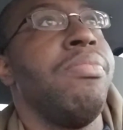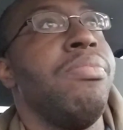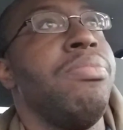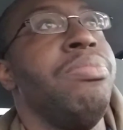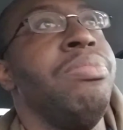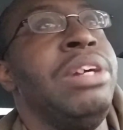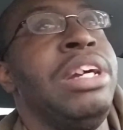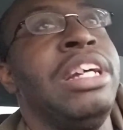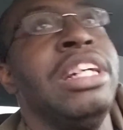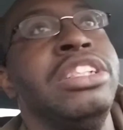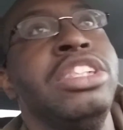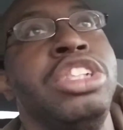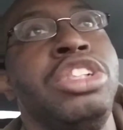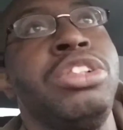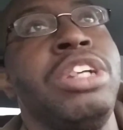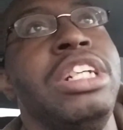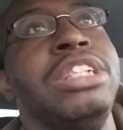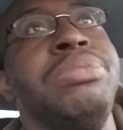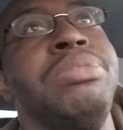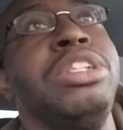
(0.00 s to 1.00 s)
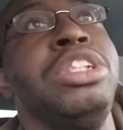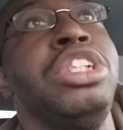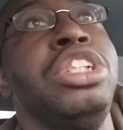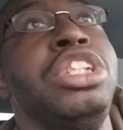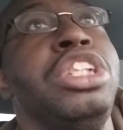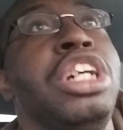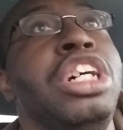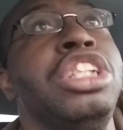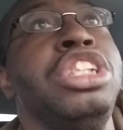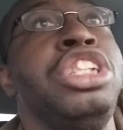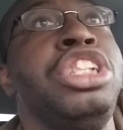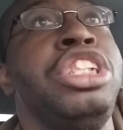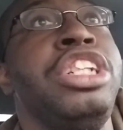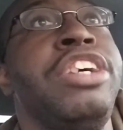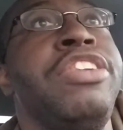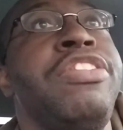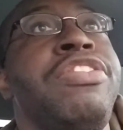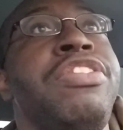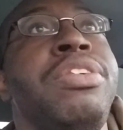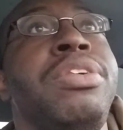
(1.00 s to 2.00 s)
because the transmission does
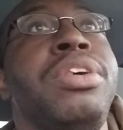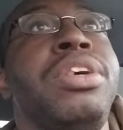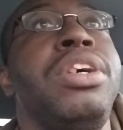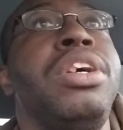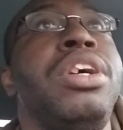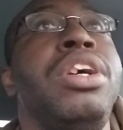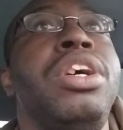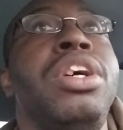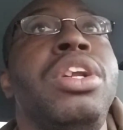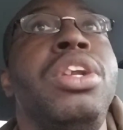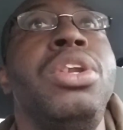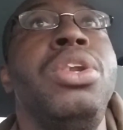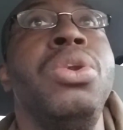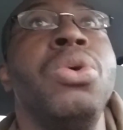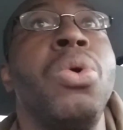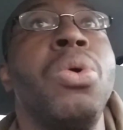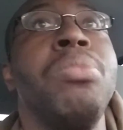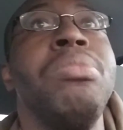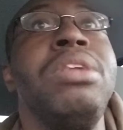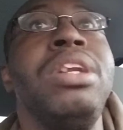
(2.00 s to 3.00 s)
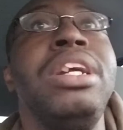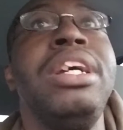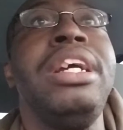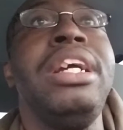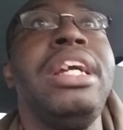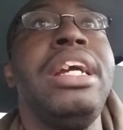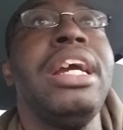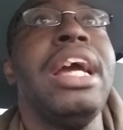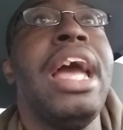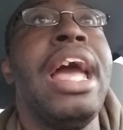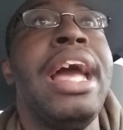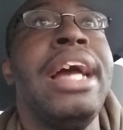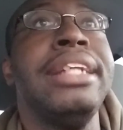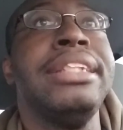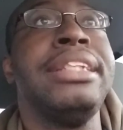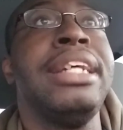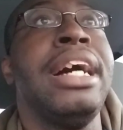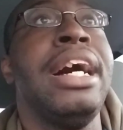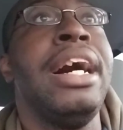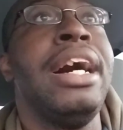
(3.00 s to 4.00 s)
shift normally at
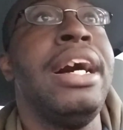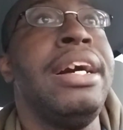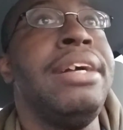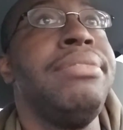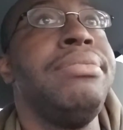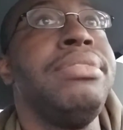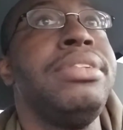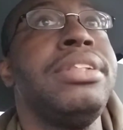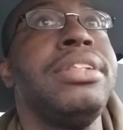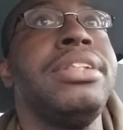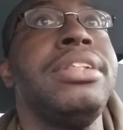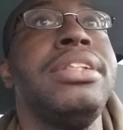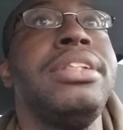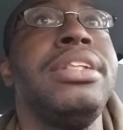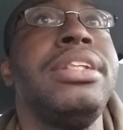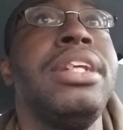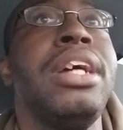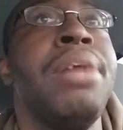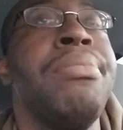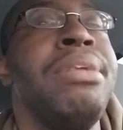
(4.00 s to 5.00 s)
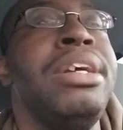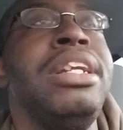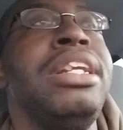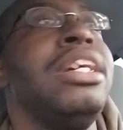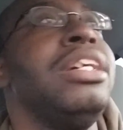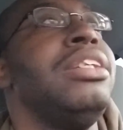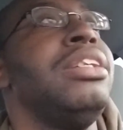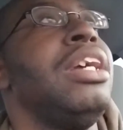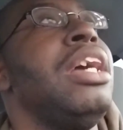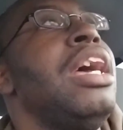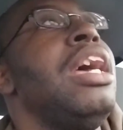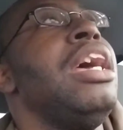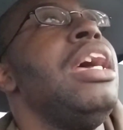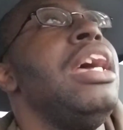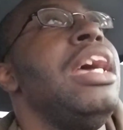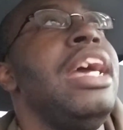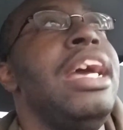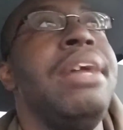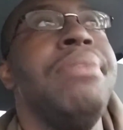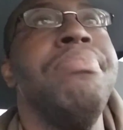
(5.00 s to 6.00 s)
times. I mean,
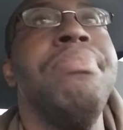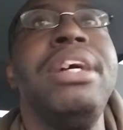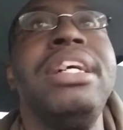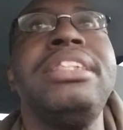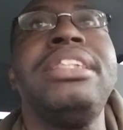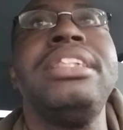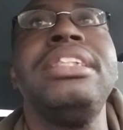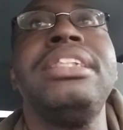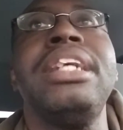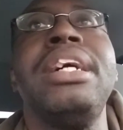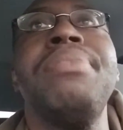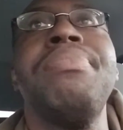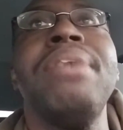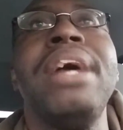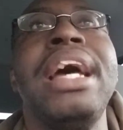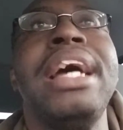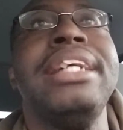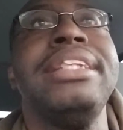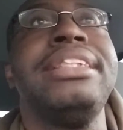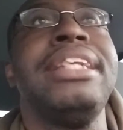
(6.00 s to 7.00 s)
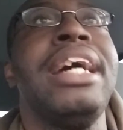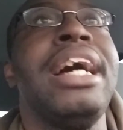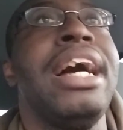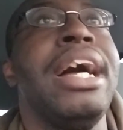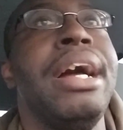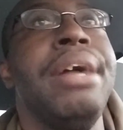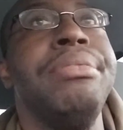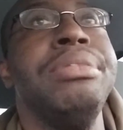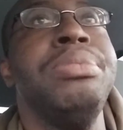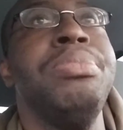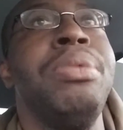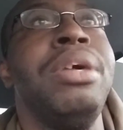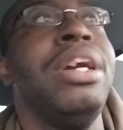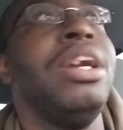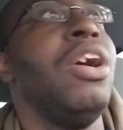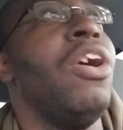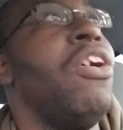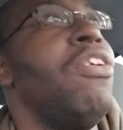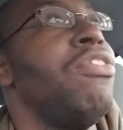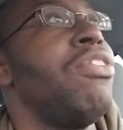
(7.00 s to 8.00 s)
it messes up at times, but
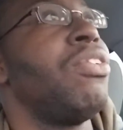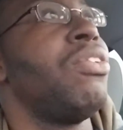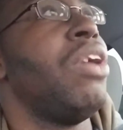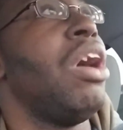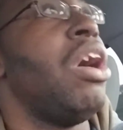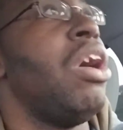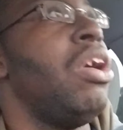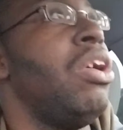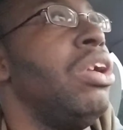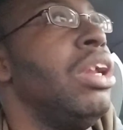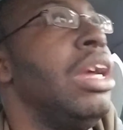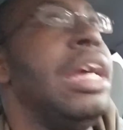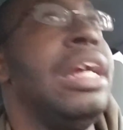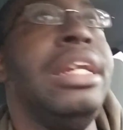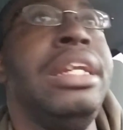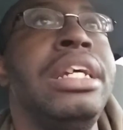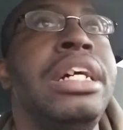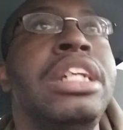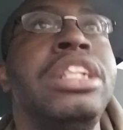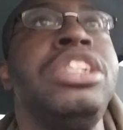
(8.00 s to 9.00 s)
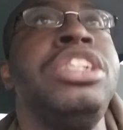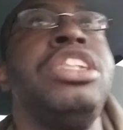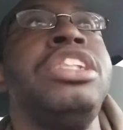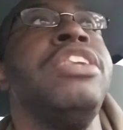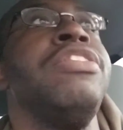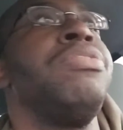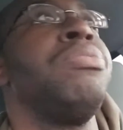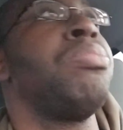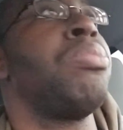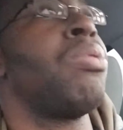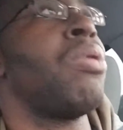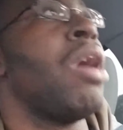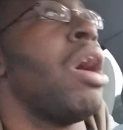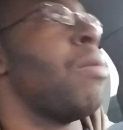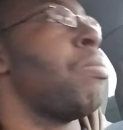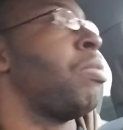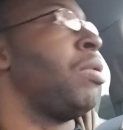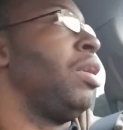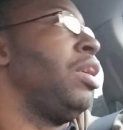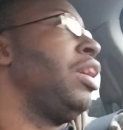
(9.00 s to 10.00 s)
overall it does shift
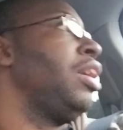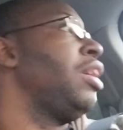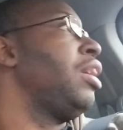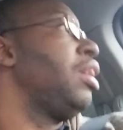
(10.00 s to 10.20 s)
properly.